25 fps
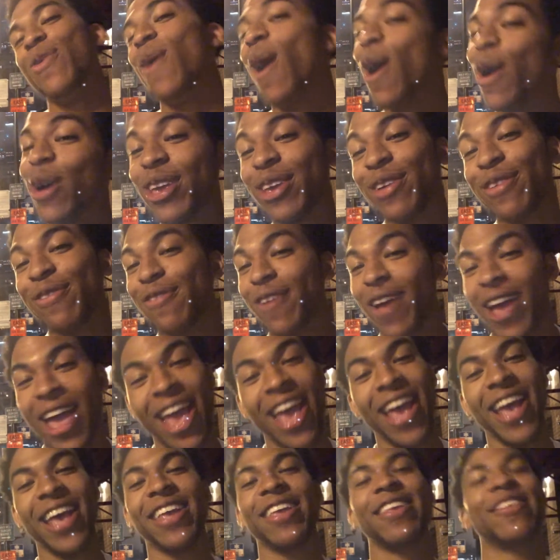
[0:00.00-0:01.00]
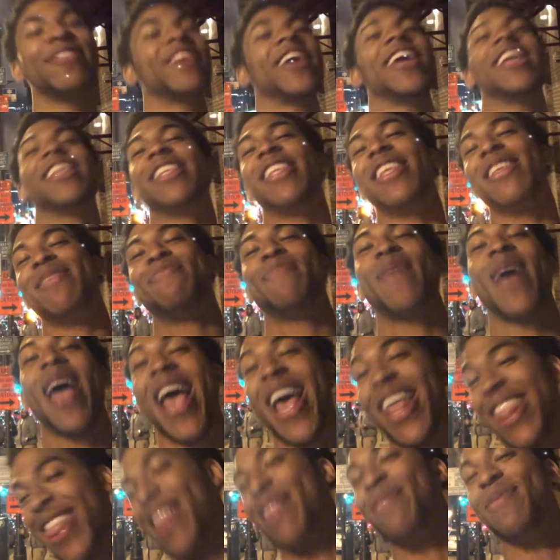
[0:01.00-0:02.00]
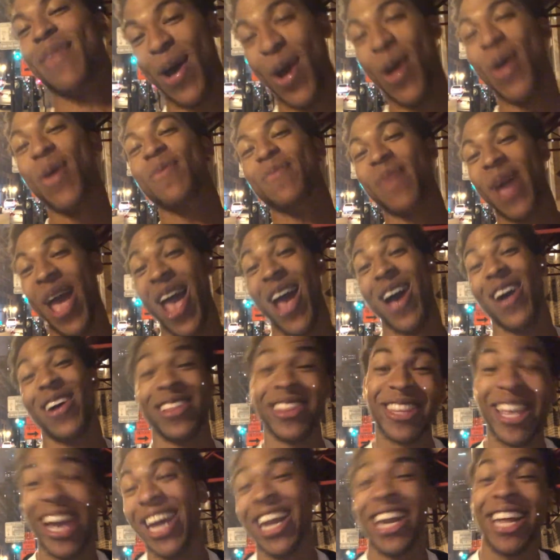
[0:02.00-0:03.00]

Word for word: Walking fast. Faces past and homebound.